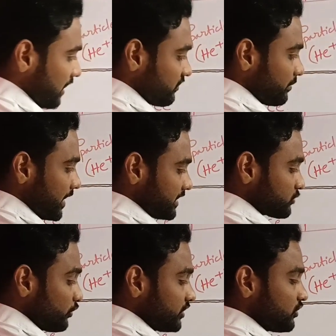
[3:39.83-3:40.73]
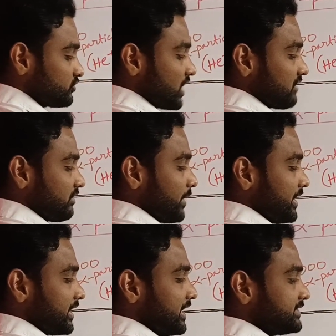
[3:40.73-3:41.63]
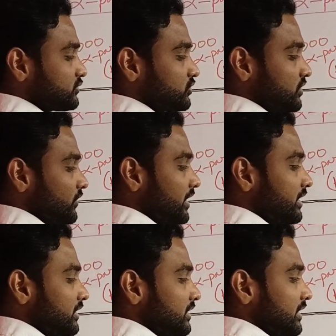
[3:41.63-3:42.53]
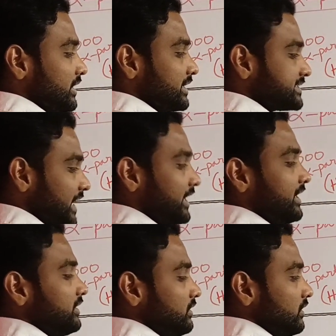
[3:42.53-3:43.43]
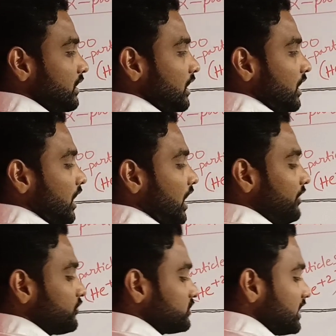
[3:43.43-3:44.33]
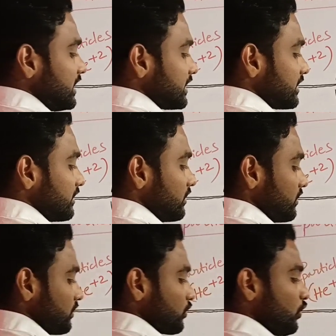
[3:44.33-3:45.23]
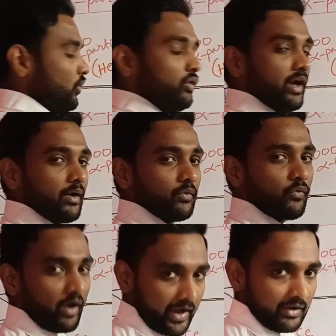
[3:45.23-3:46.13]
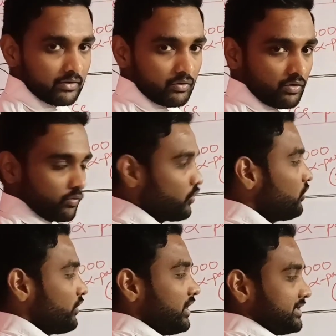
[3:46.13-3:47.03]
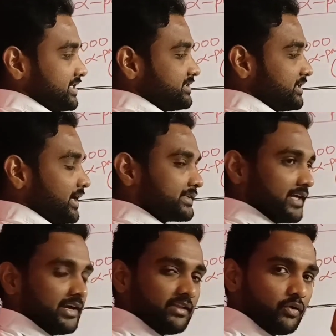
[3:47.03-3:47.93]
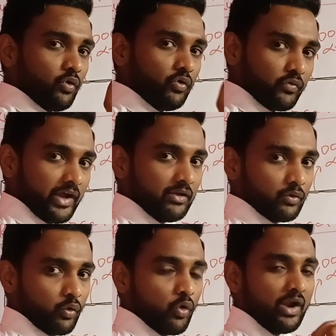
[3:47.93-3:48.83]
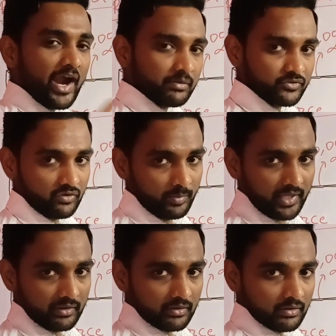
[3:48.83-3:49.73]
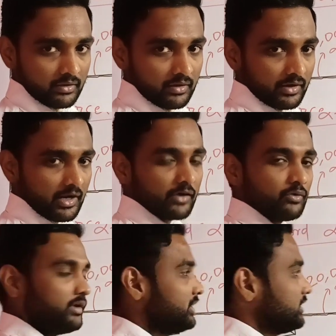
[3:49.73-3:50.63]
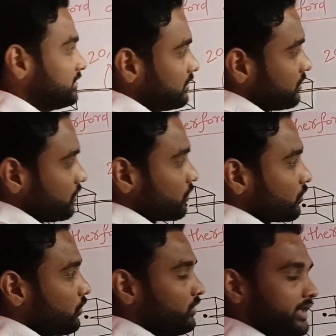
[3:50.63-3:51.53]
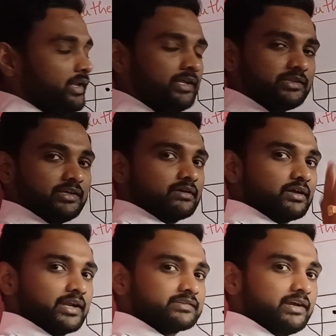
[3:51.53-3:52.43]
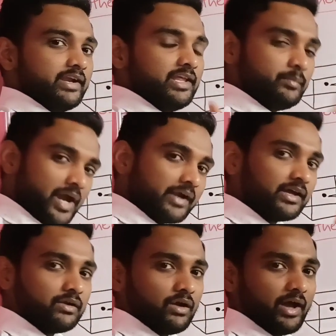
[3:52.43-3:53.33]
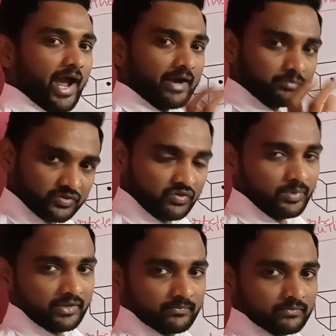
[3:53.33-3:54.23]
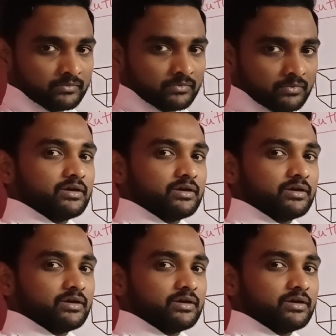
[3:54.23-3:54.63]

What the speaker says: 20,000 alpha particles Rutherford sending onto the gold foil. Gold foil in the sense, inside the gold foil, gold atoms will be. Not only gold, anything, inside any matter, atoms will be.